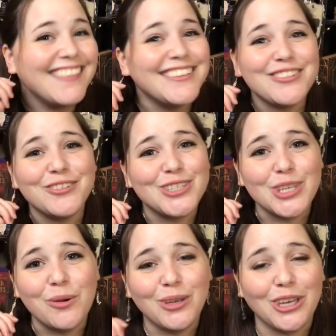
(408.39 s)
These are
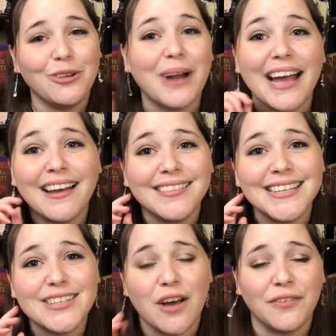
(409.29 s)
so cute. I got
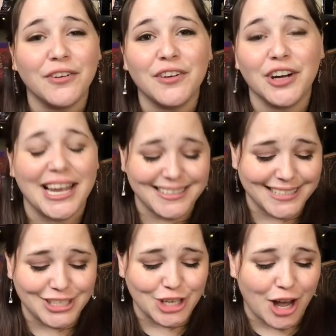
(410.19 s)
these off of her
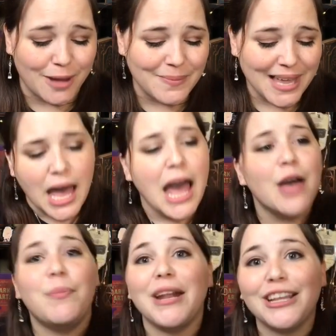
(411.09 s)
Etsy shop.
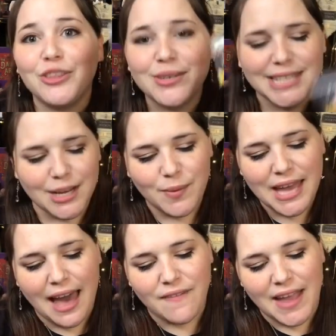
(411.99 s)
But it looks like we
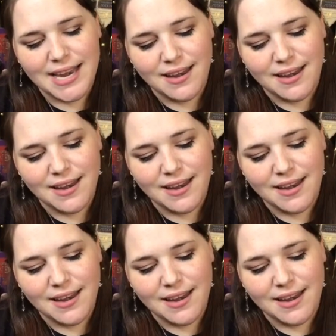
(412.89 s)
have a